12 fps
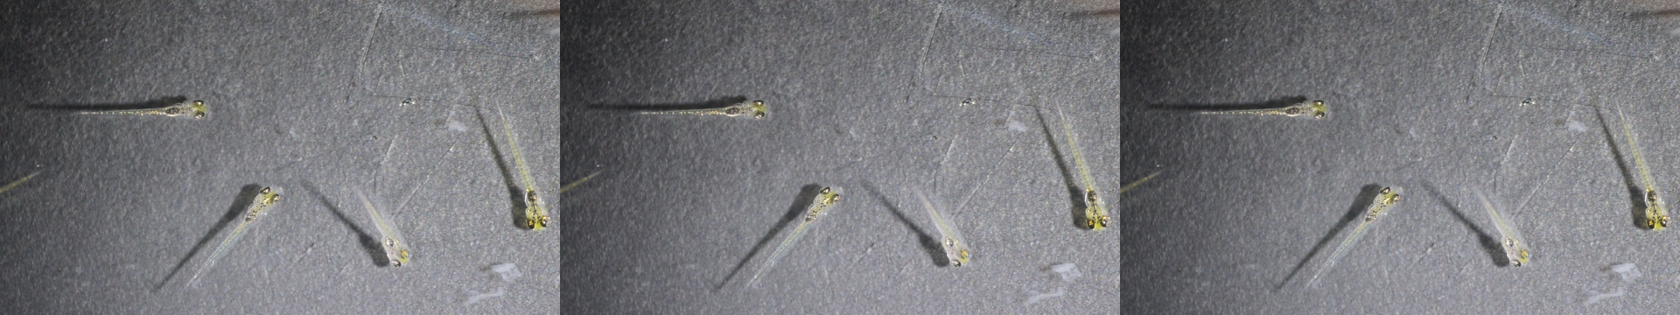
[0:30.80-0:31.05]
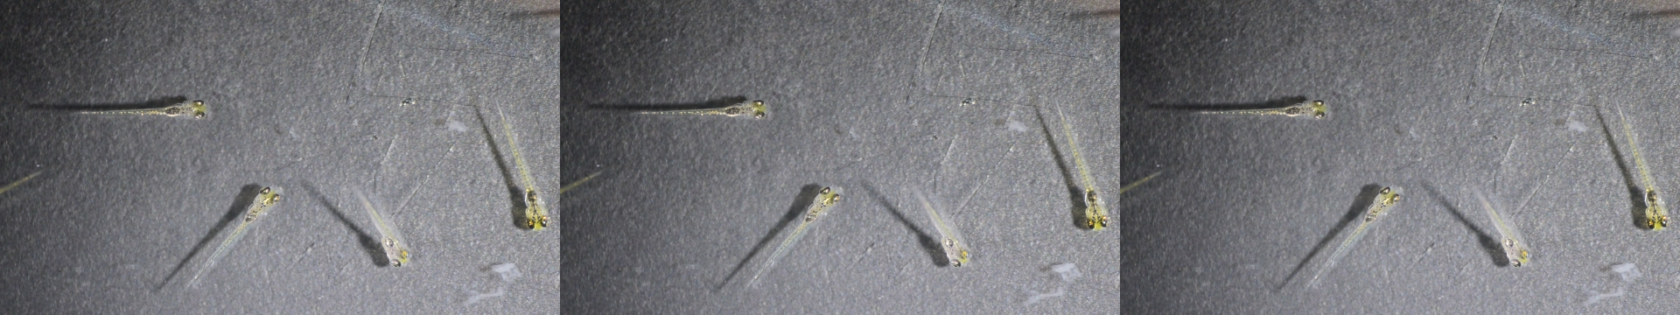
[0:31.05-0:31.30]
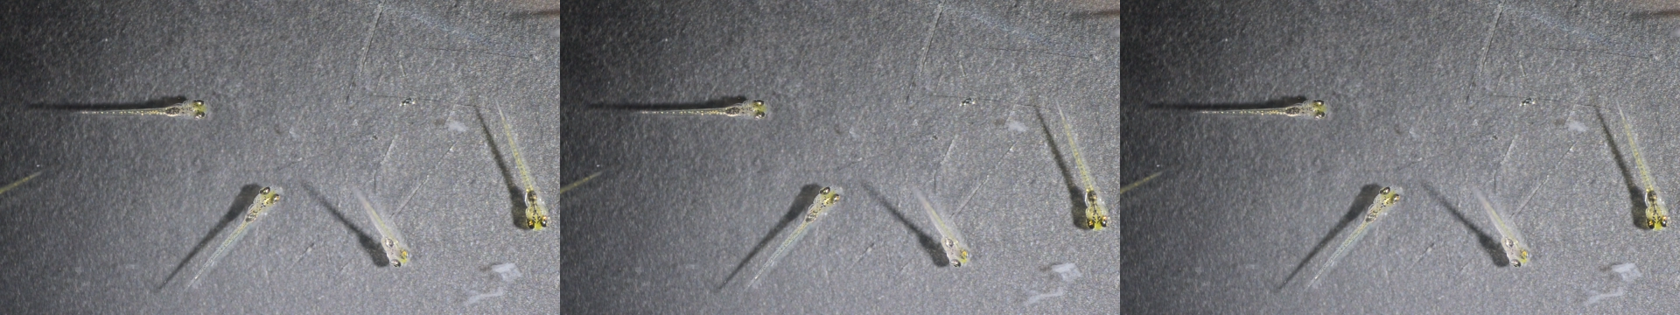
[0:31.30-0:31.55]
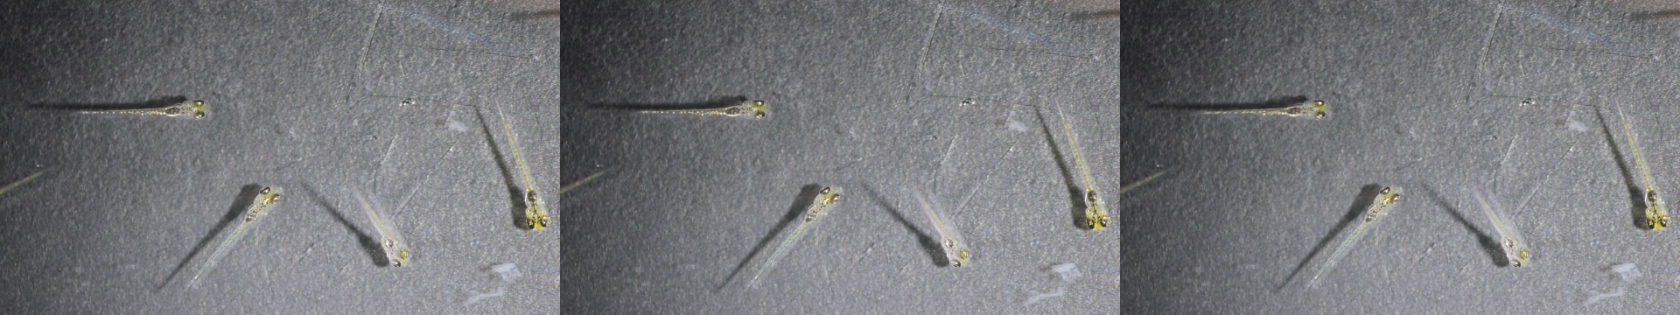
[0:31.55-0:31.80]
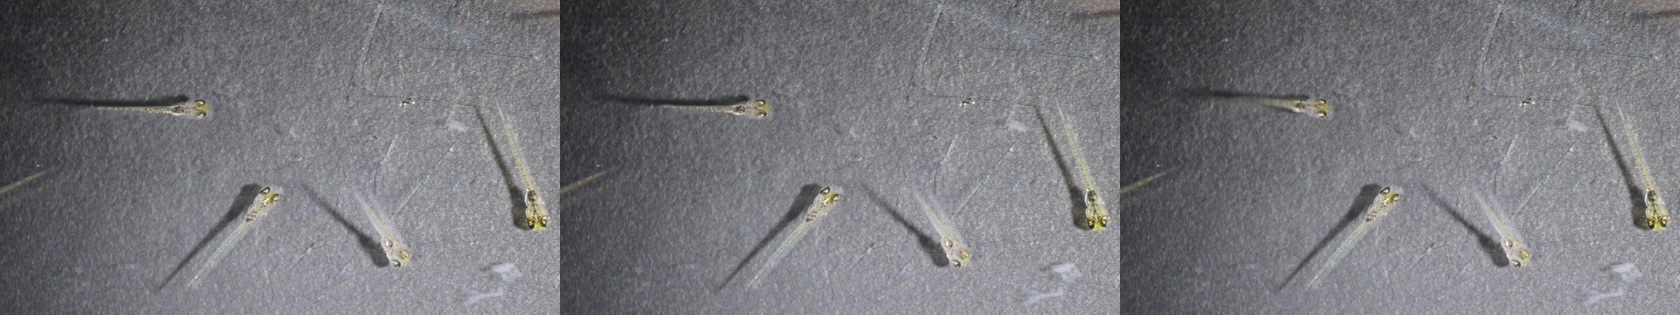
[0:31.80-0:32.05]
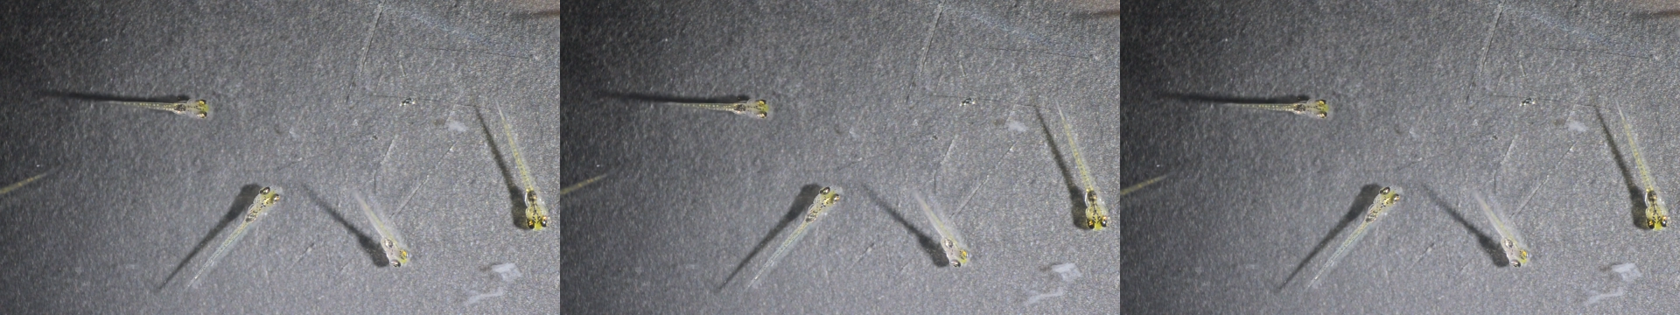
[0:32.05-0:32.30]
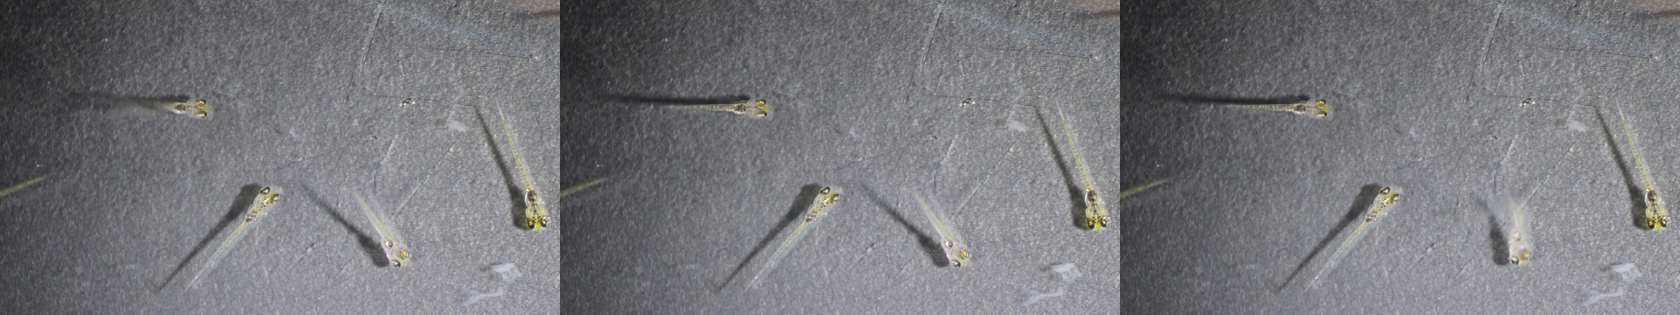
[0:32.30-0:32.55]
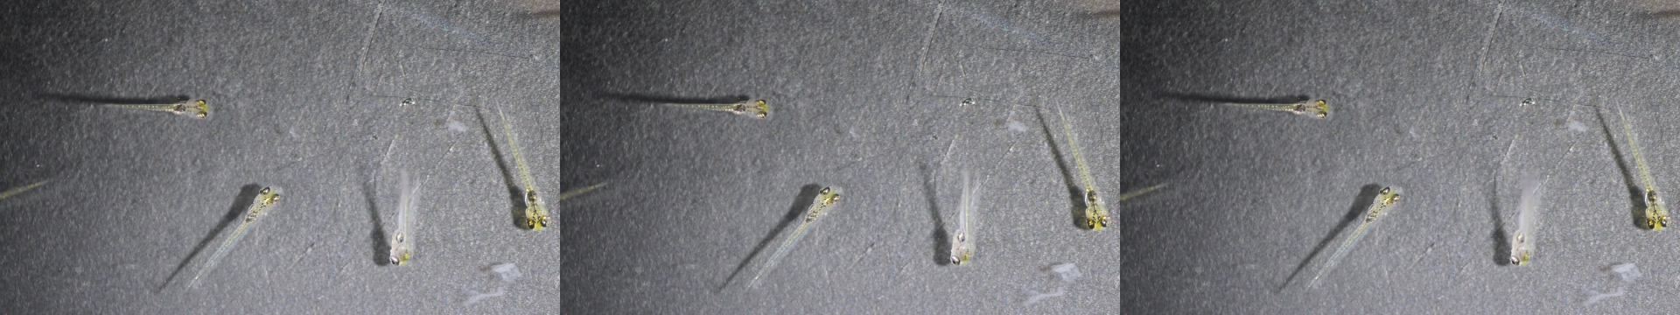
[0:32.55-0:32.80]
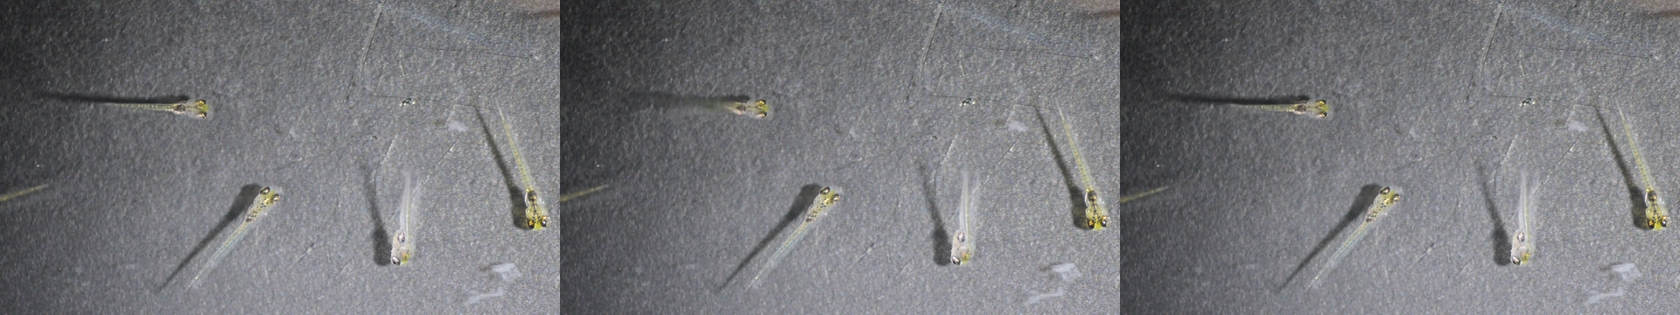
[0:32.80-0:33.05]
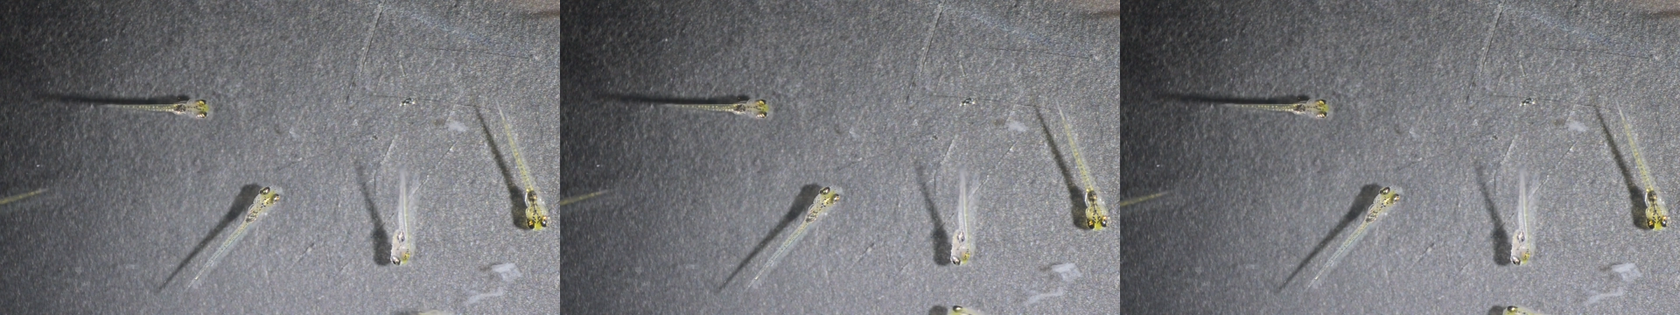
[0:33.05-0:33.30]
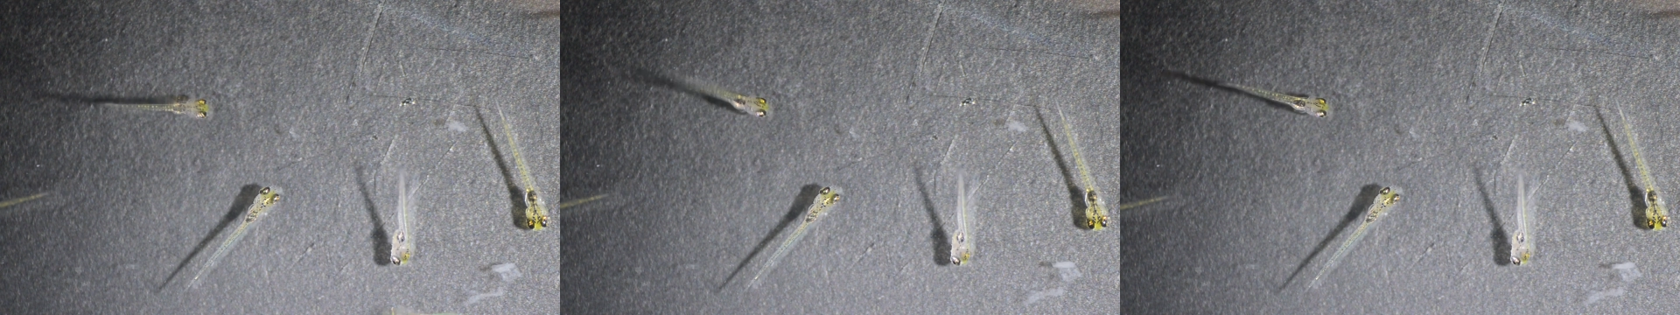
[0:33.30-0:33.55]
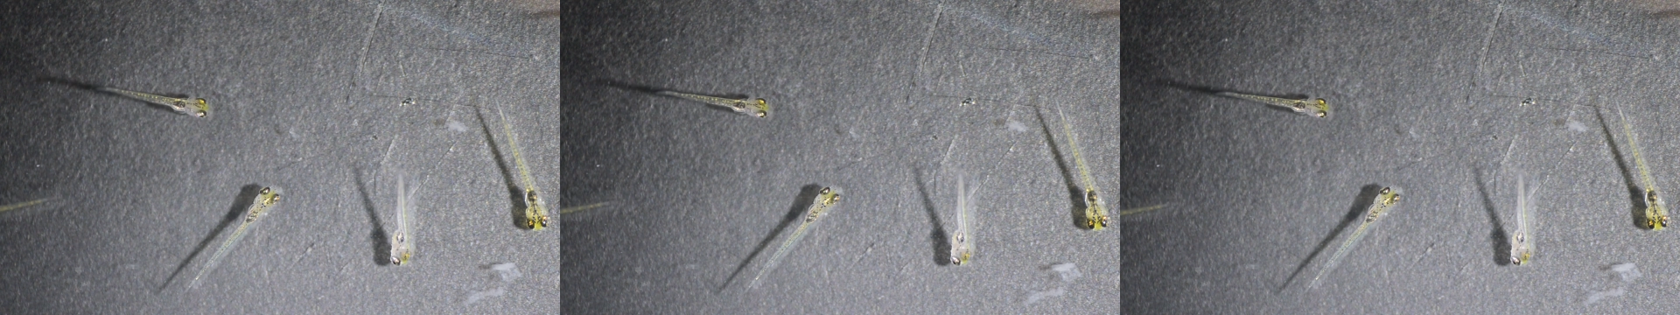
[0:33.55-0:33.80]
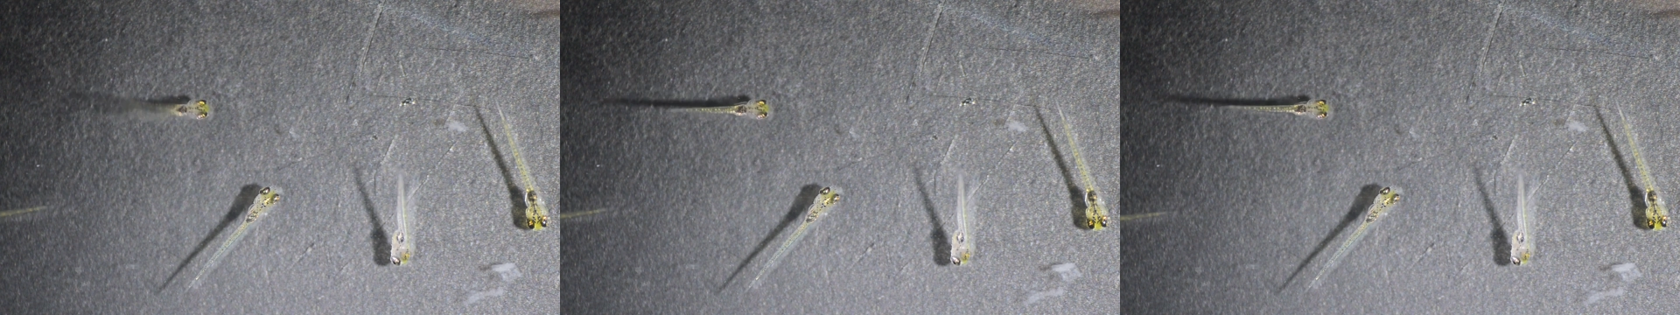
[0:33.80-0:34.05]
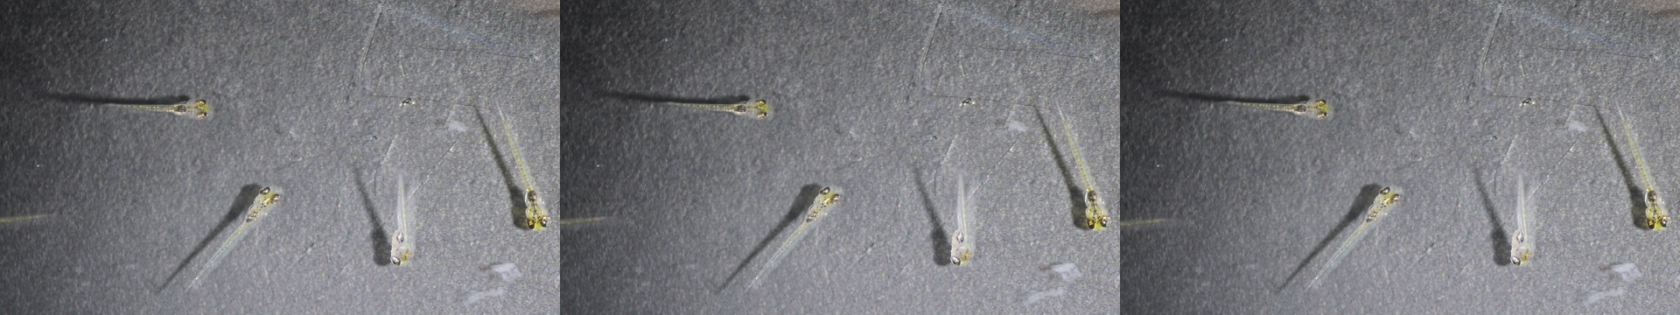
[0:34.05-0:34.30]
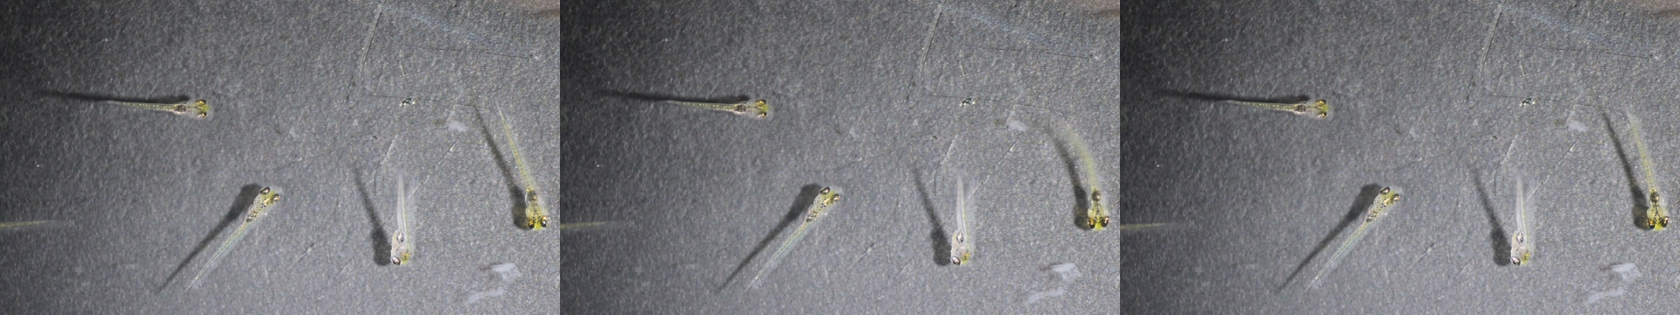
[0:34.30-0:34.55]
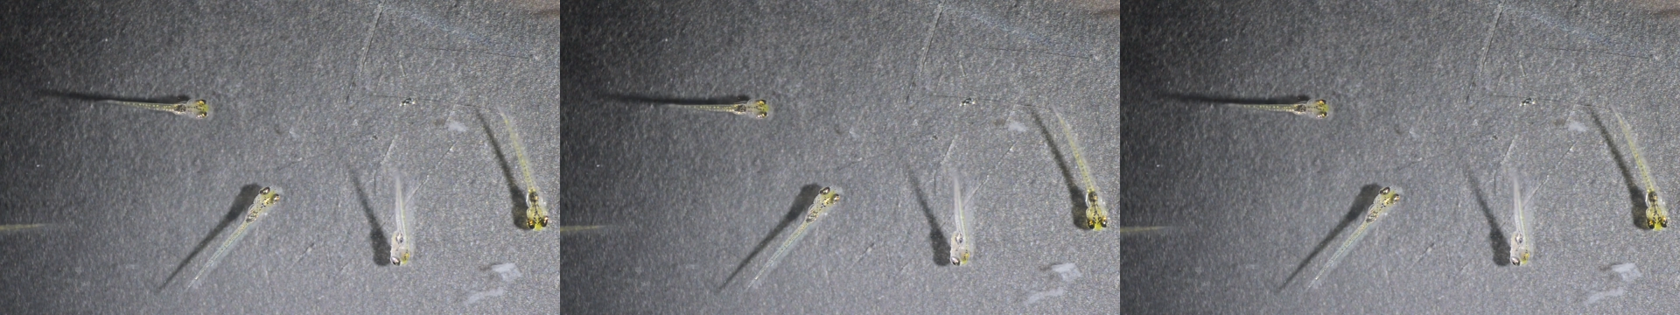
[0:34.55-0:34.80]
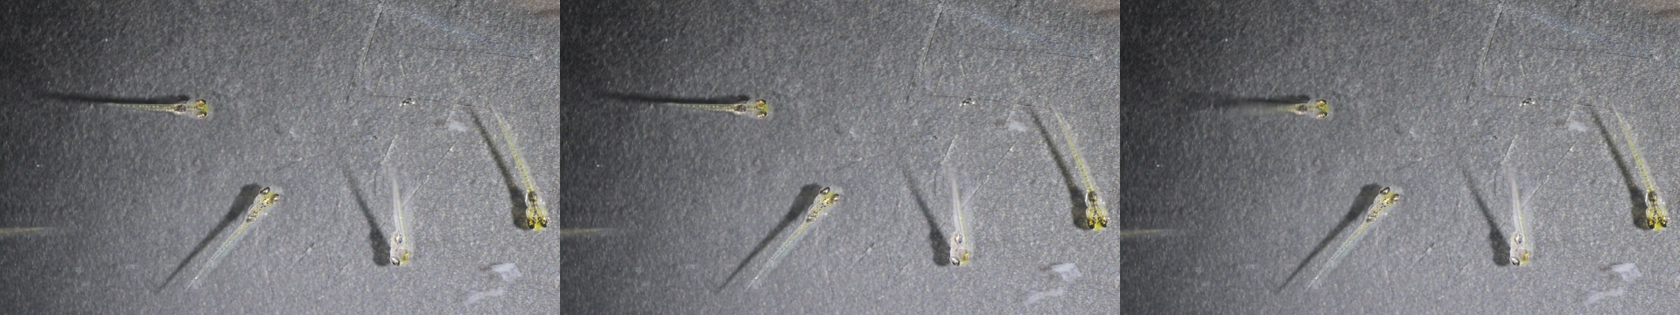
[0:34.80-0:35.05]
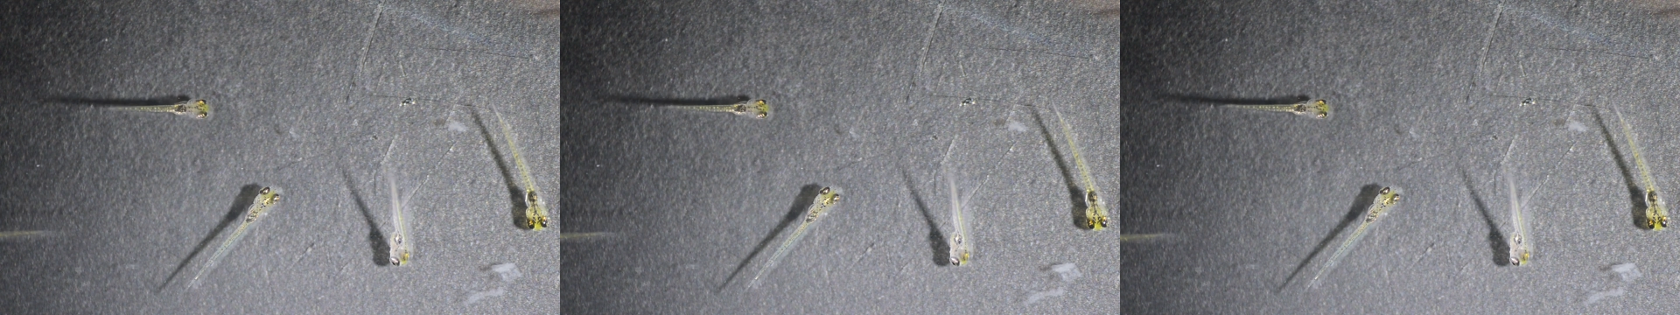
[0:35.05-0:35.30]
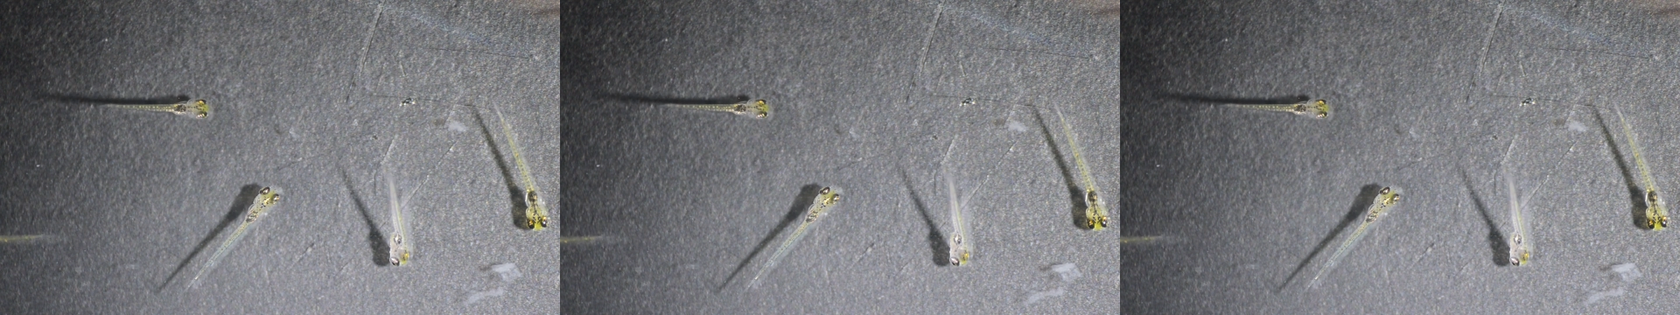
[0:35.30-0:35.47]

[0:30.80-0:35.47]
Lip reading: No face is visible, so there are no lips to read.